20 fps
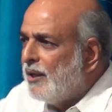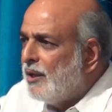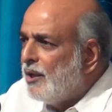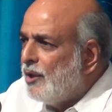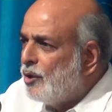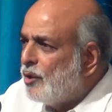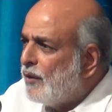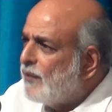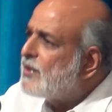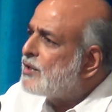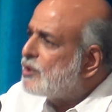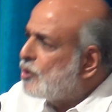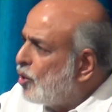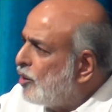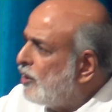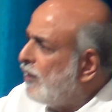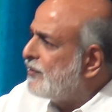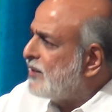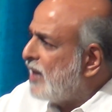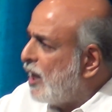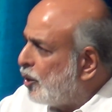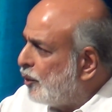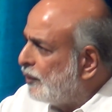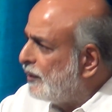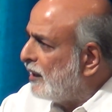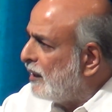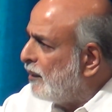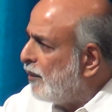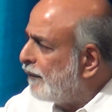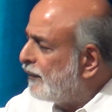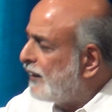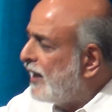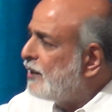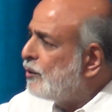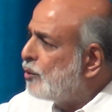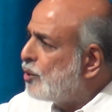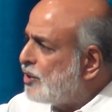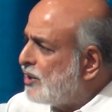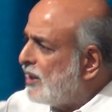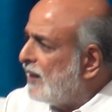You know the story of Shakuntalam, of King
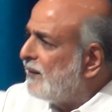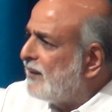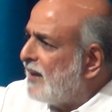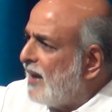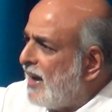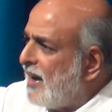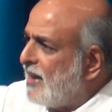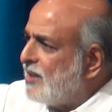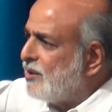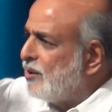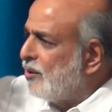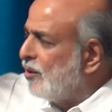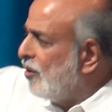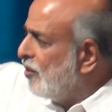Dushyanta has,